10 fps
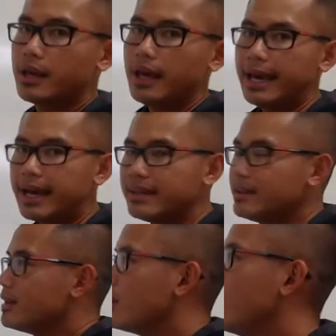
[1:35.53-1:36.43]
And
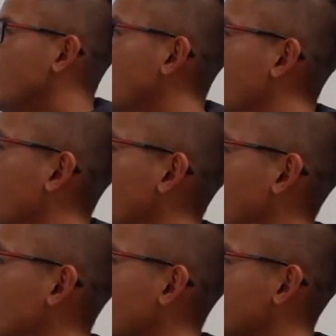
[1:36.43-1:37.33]
when
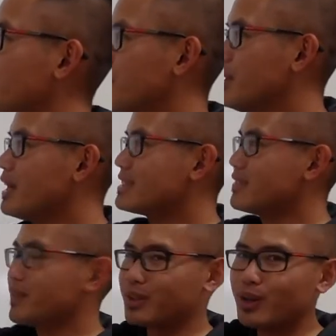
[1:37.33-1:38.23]
you have the plus
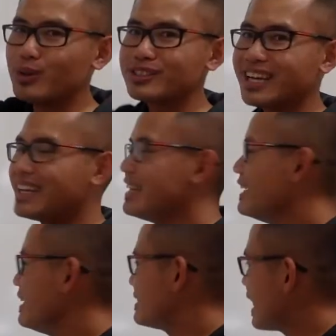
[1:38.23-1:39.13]
for the cosine,
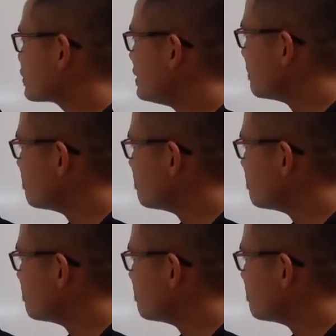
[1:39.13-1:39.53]
it's actually a